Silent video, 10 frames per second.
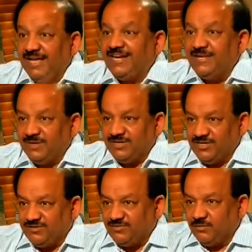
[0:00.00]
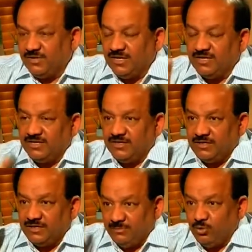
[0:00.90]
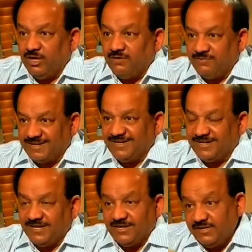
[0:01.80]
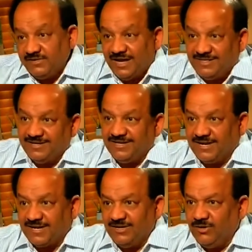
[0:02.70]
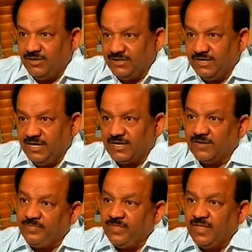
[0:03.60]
likely patients from the uh, Ebola affected countries, either directly and or they indirectly. have